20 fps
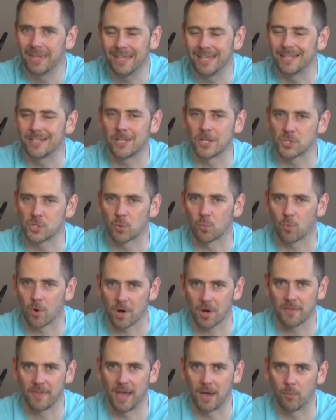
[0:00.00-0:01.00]
It doesn't
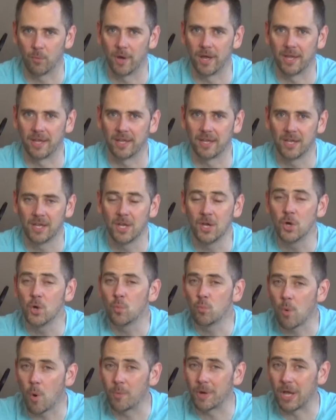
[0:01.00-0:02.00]
work that way.
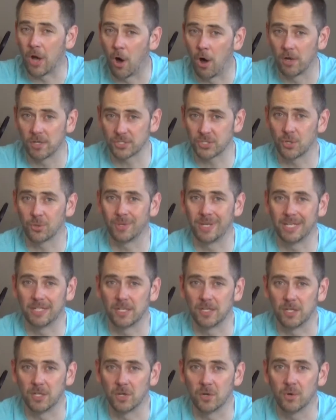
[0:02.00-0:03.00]
What we also need
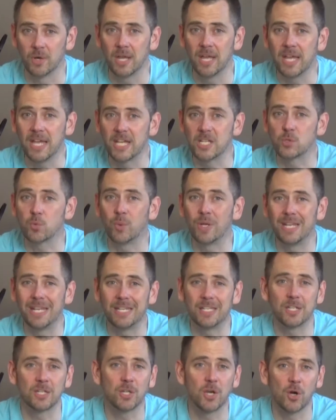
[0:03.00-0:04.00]
to do is we
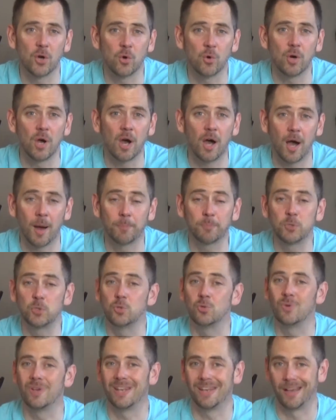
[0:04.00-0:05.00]
need to go up
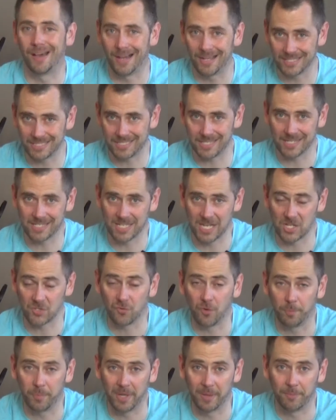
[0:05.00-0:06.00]
to
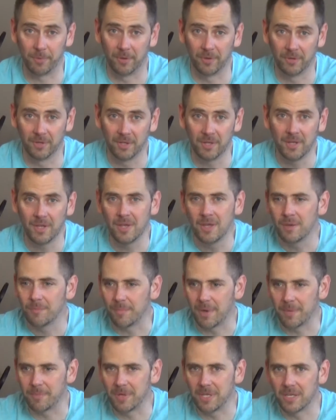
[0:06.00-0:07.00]
non-successful people,
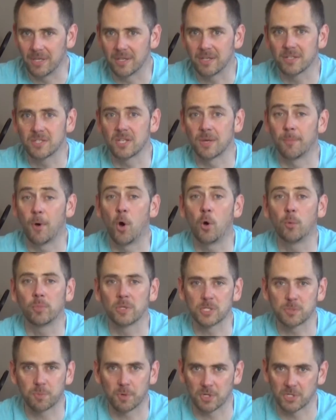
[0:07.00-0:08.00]
maybe some
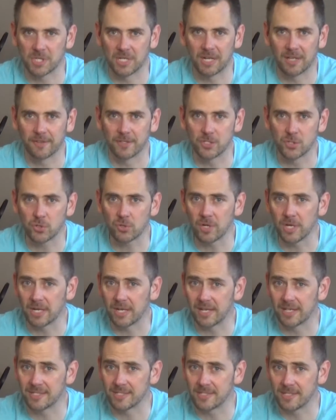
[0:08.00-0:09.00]
homeless person on the
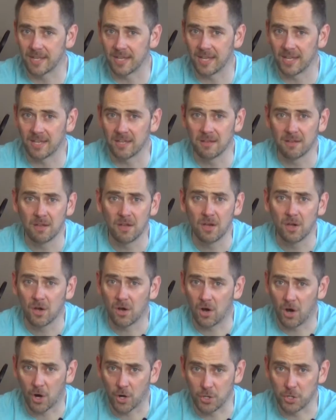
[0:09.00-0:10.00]
street, and say,
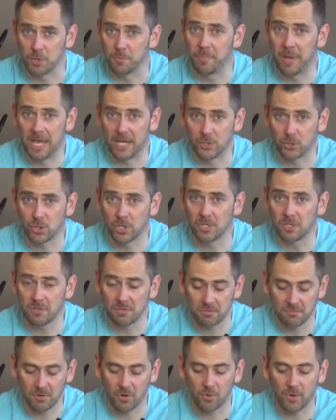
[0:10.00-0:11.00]
are you
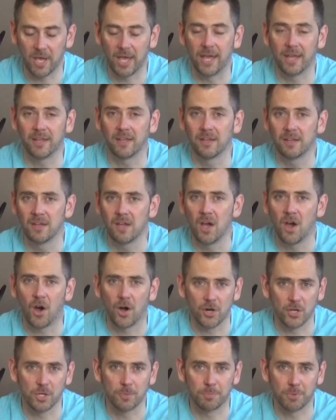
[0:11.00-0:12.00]
patient? Okay.
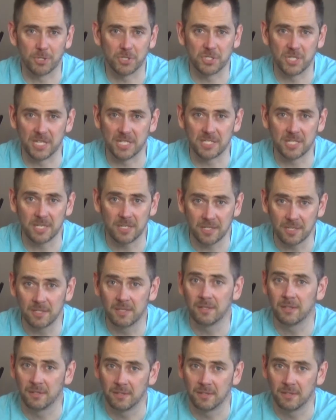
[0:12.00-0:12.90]
Are you persistent?